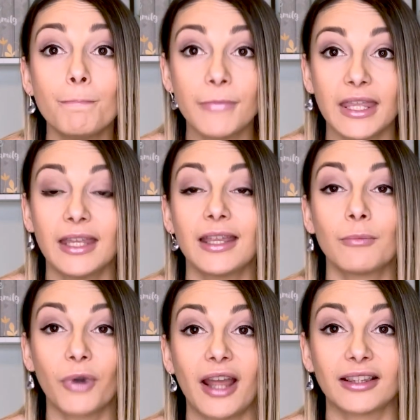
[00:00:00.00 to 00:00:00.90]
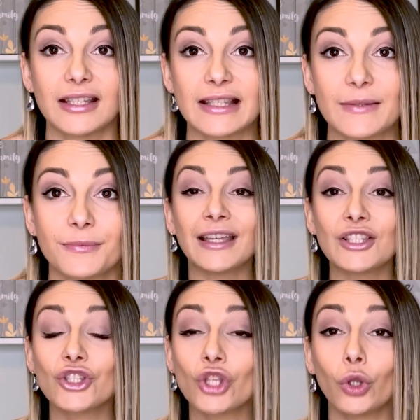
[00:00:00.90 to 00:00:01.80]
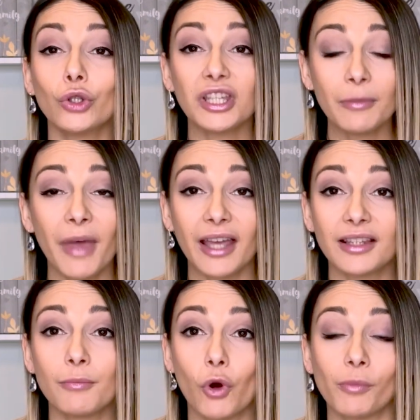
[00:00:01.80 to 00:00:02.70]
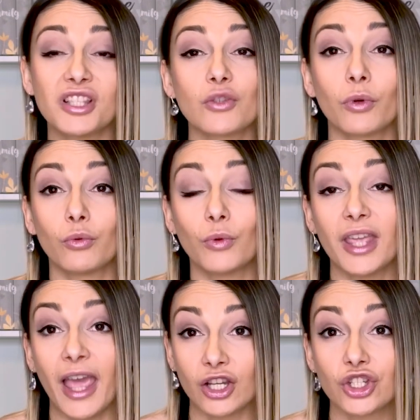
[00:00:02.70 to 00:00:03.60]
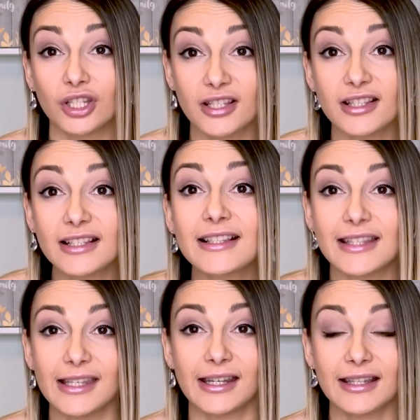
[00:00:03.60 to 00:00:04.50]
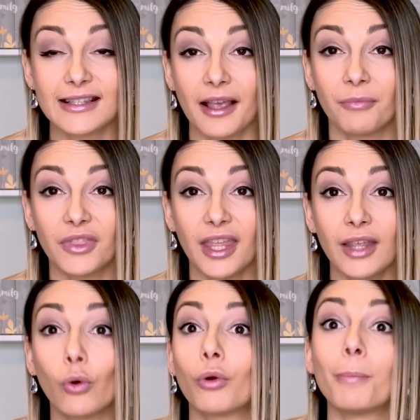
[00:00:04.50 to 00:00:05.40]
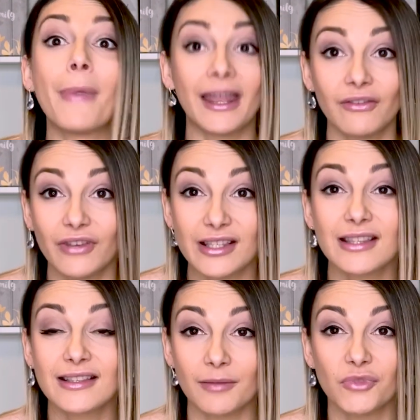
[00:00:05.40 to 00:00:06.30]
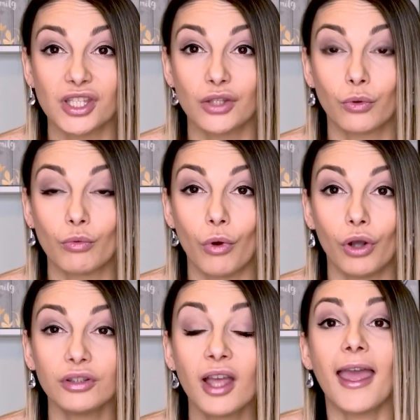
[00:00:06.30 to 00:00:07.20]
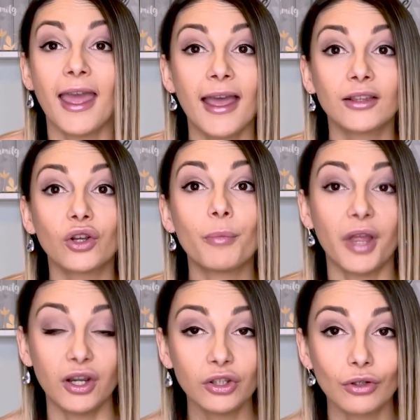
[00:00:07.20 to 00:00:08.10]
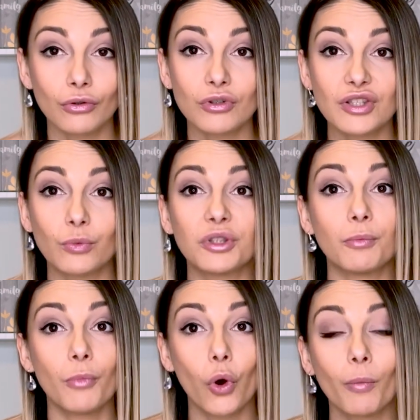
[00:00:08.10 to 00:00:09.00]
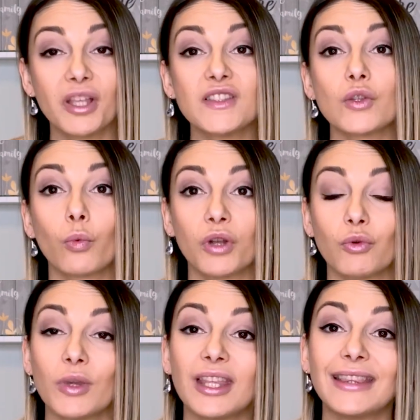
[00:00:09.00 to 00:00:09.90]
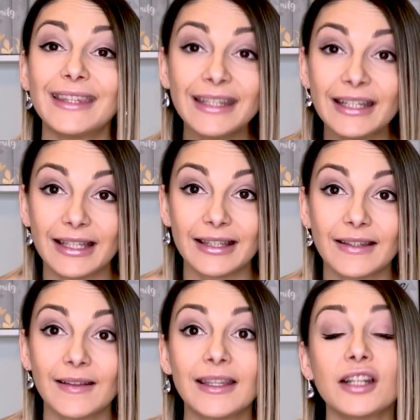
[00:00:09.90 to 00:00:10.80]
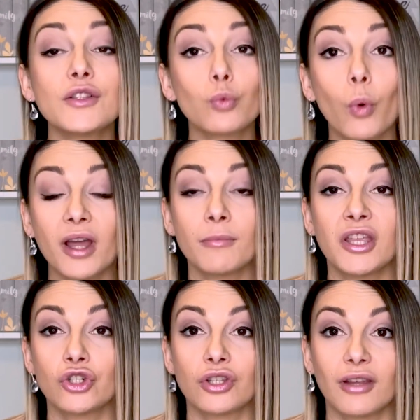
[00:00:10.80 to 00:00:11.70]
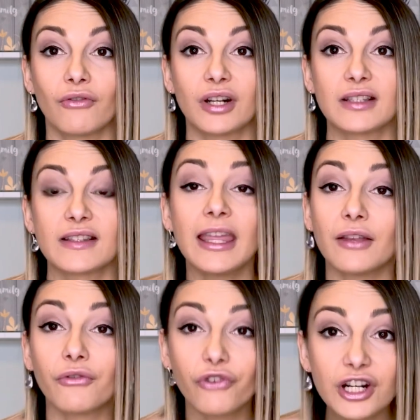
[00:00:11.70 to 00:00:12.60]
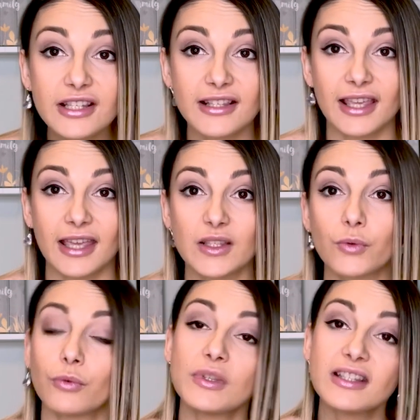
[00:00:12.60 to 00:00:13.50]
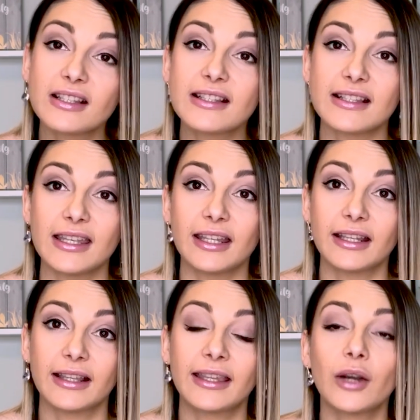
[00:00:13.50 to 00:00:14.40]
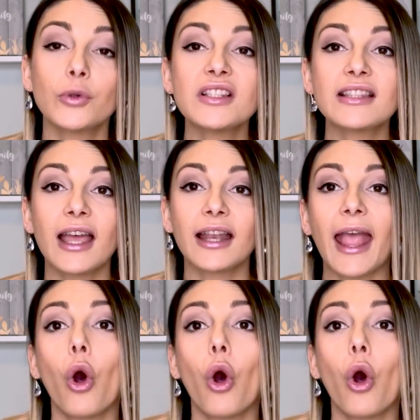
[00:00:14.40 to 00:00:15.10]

mean in practice? So looking back at the moments when we actually succeeded at something or manifested something that we want, and comparing those with moments when we didn't, there is one major difference. In first case, when we succeeded, there was that